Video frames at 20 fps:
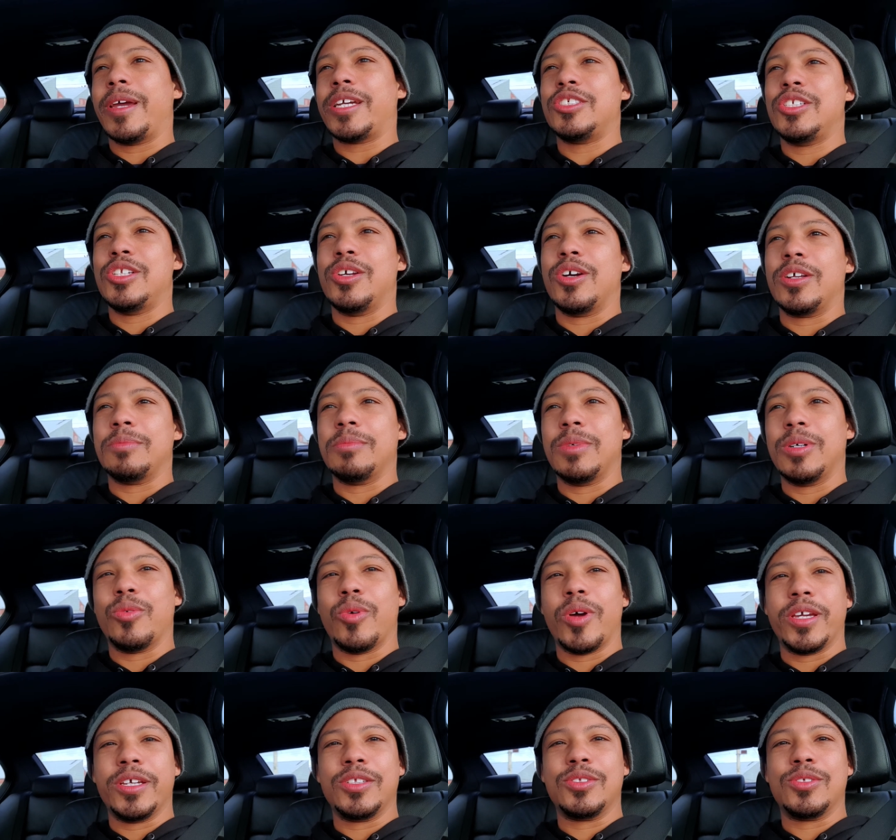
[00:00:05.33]
actually on my
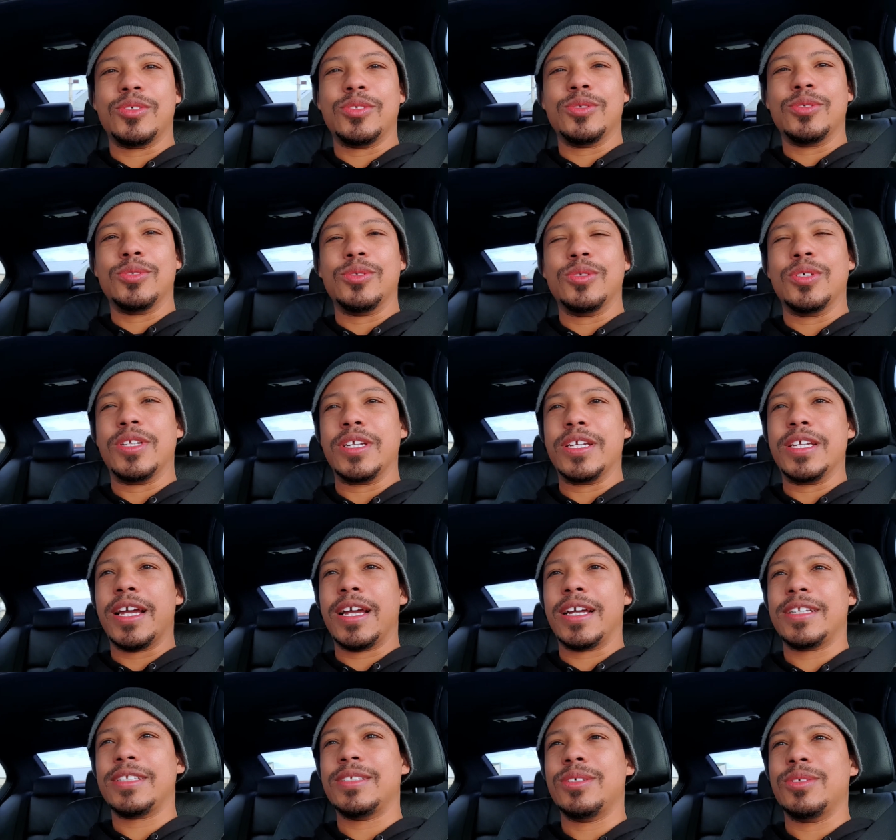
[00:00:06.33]
way to
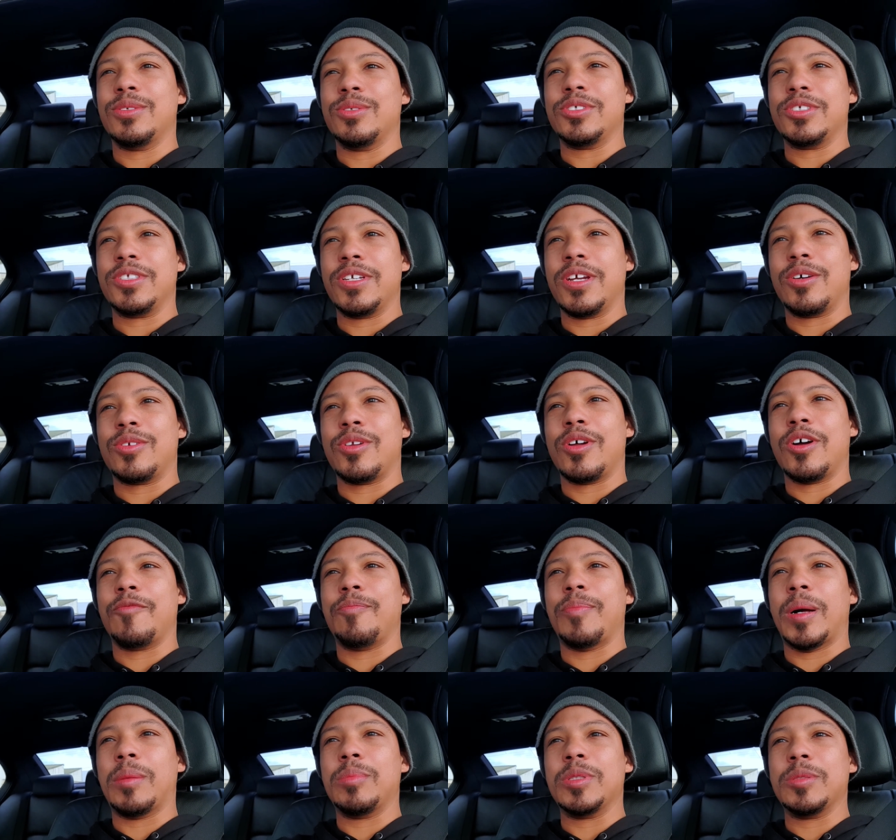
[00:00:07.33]
Zhiyun, who's the owner
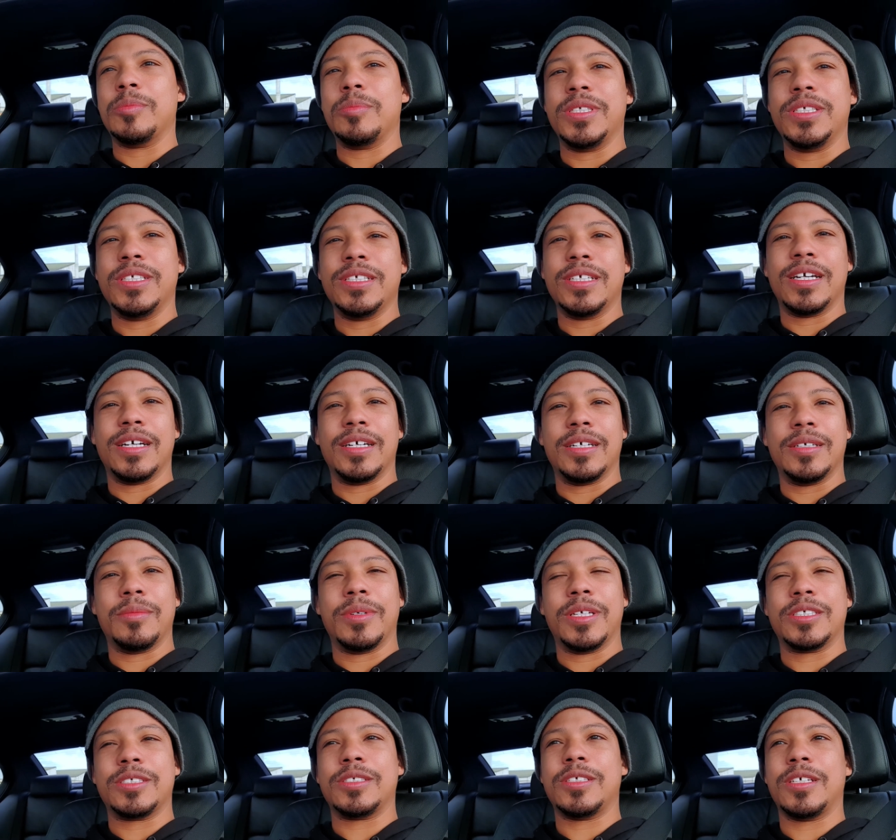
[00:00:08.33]
of Bumblebee,
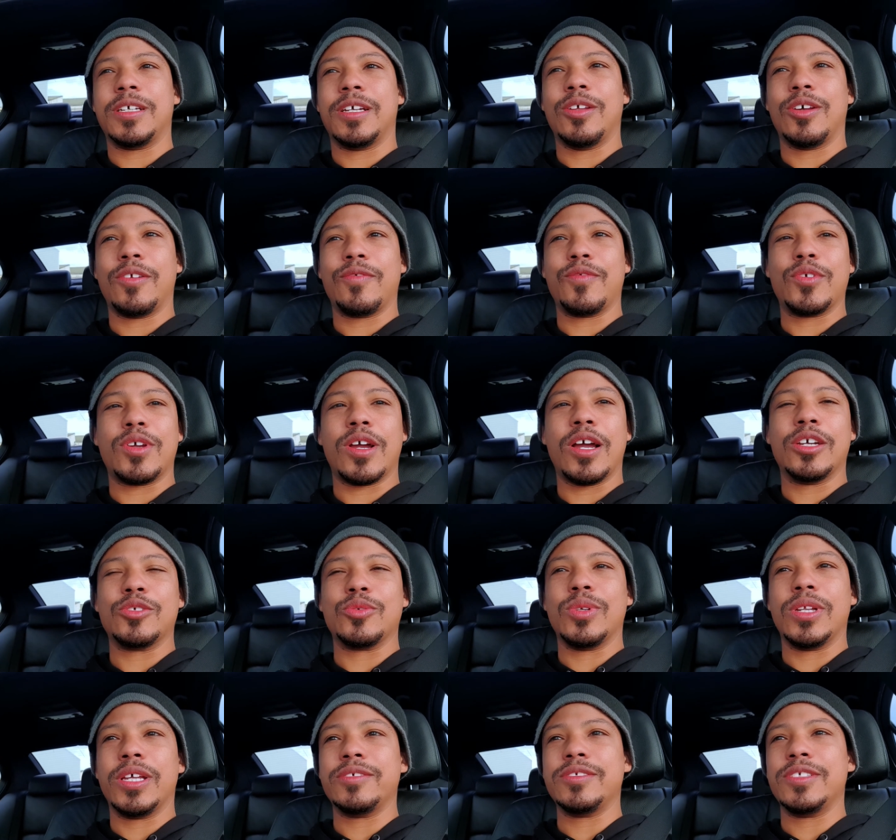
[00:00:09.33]
as a lot of you
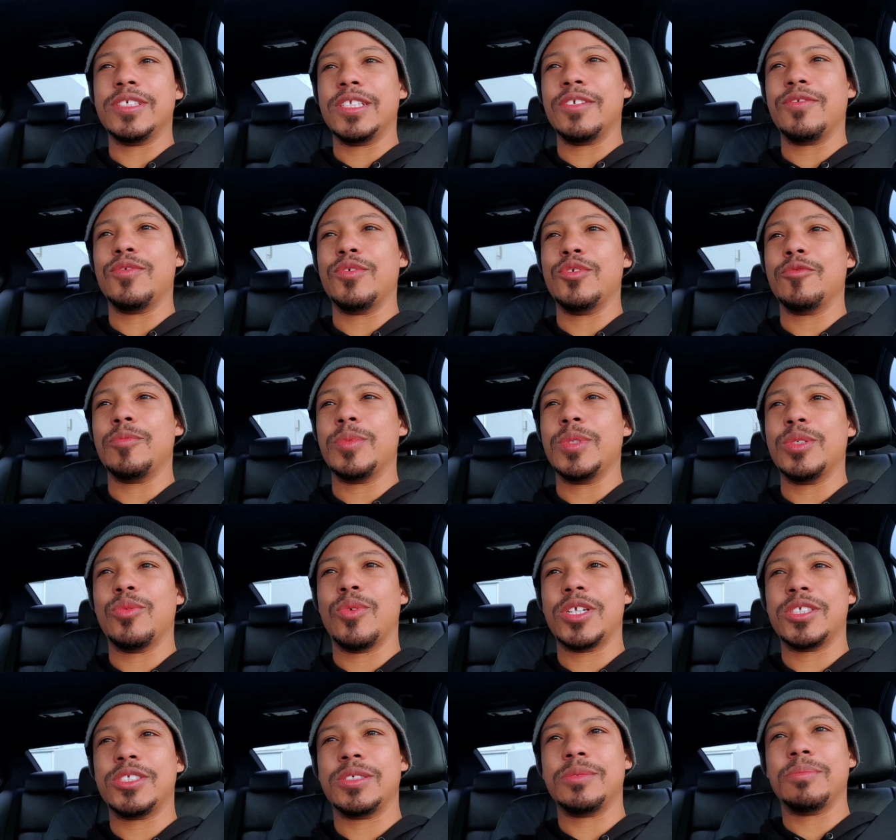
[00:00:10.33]
guys will have seen if you've been
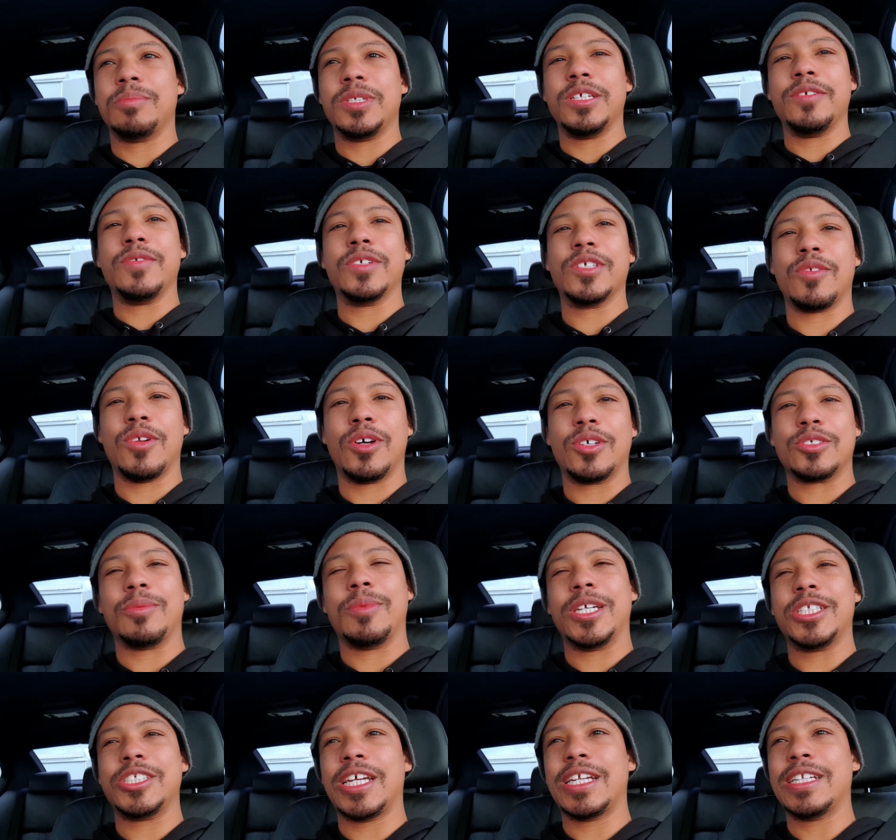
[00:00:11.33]
watching previous vlogs on
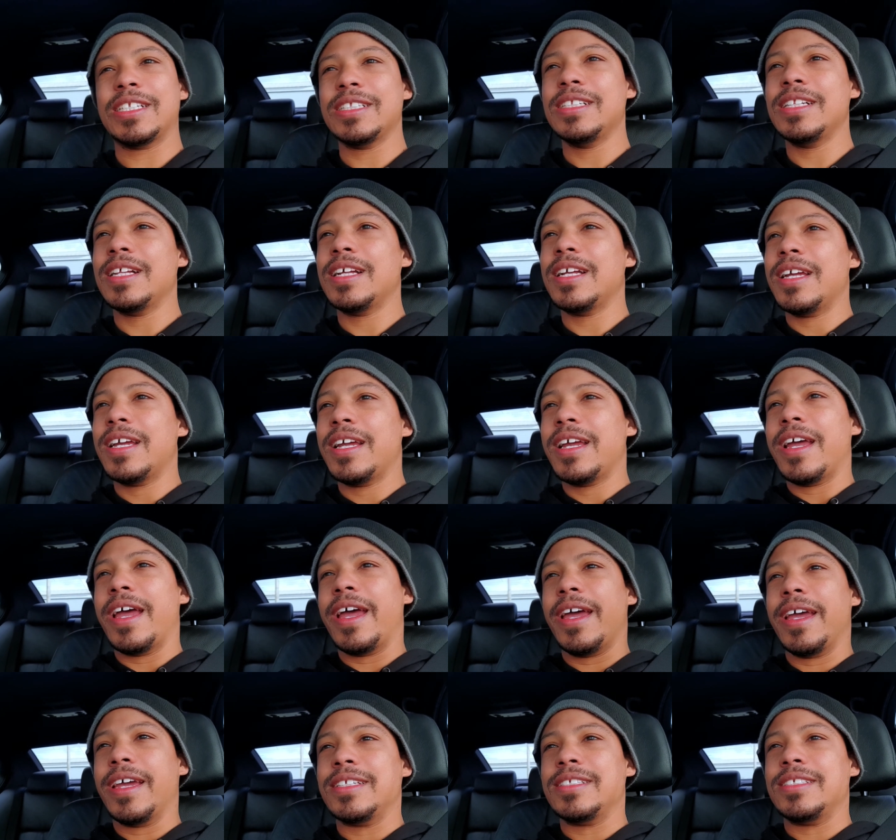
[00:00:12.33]
my channel.
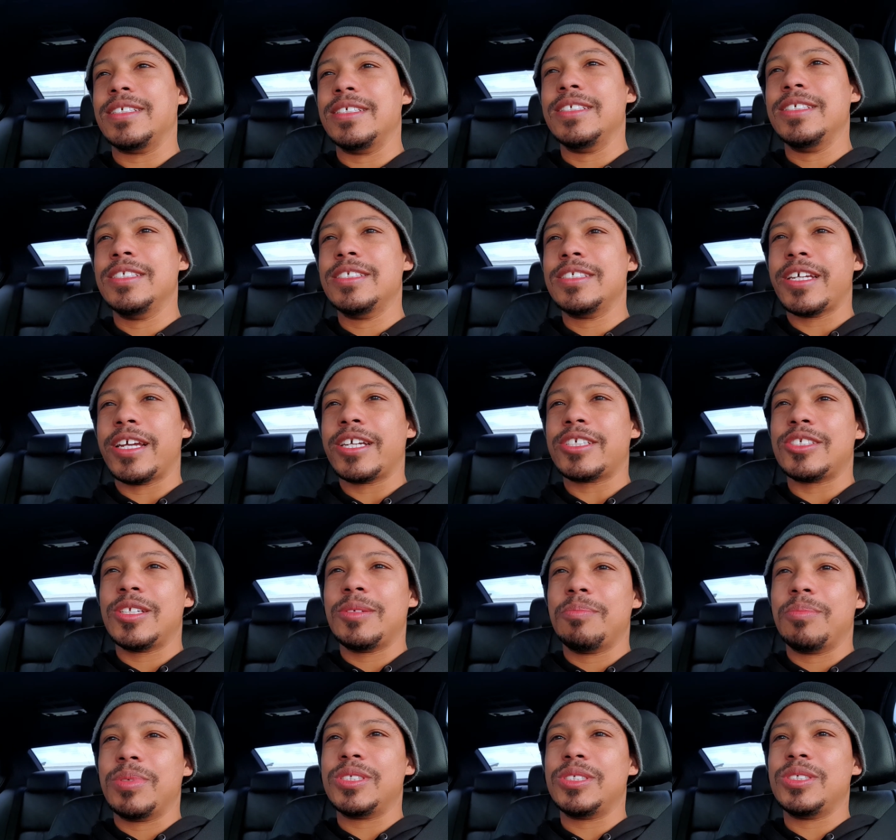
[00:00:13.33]
And he's
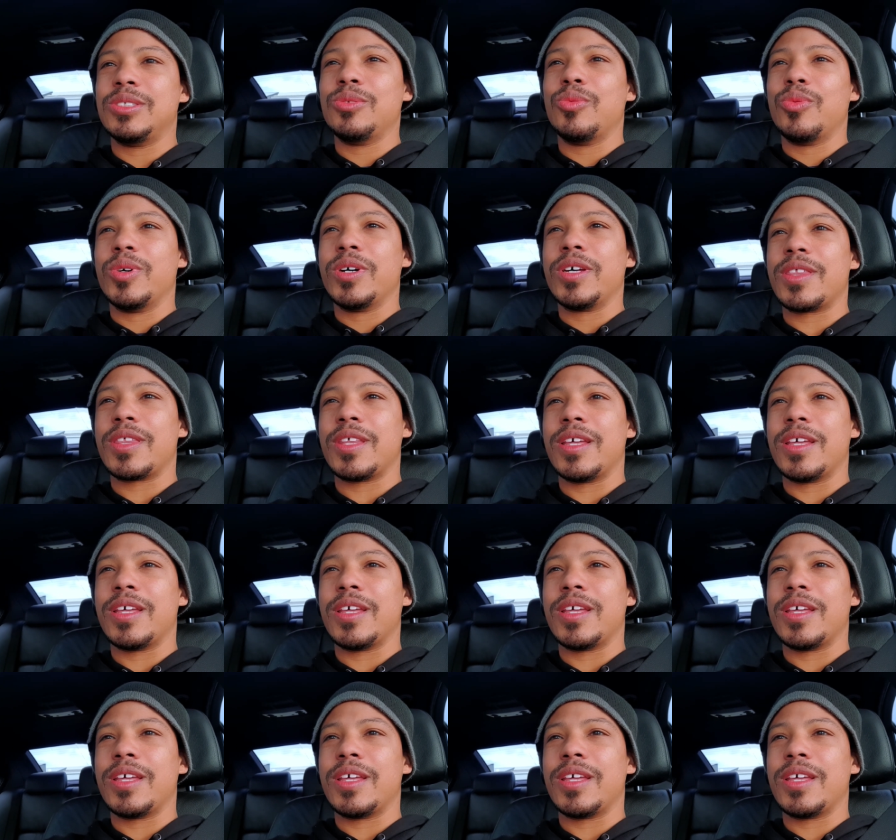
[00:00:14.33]
actually busy with